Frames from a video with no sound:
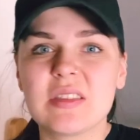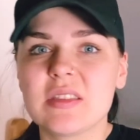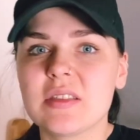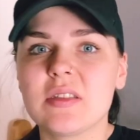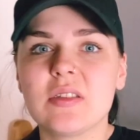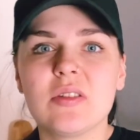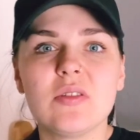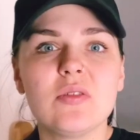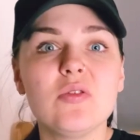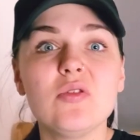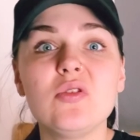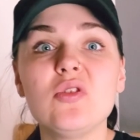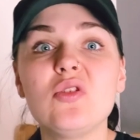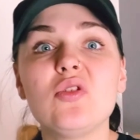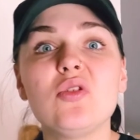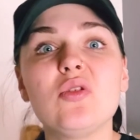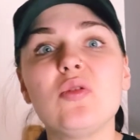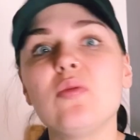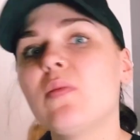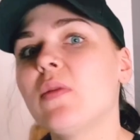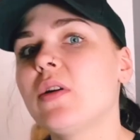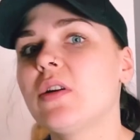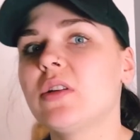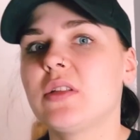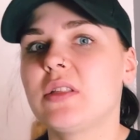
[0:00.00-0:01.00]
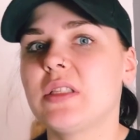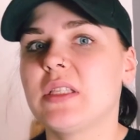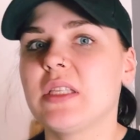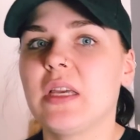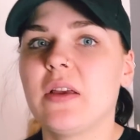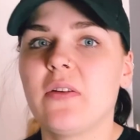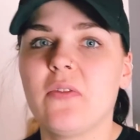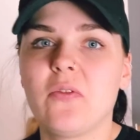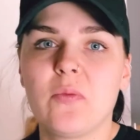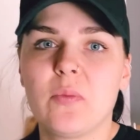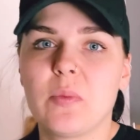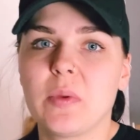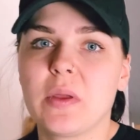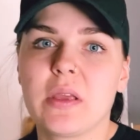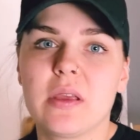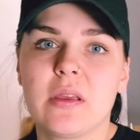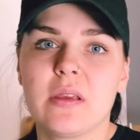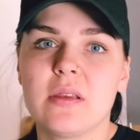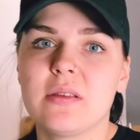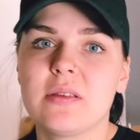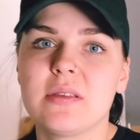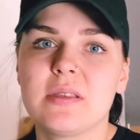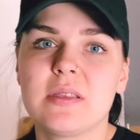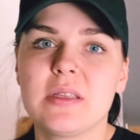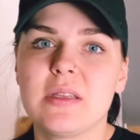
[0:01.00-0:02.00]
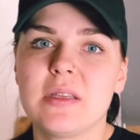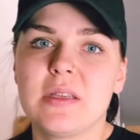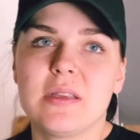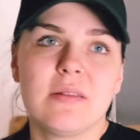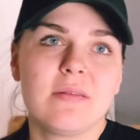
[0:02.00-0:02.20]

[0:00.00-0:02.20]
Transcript: use too much stuff, because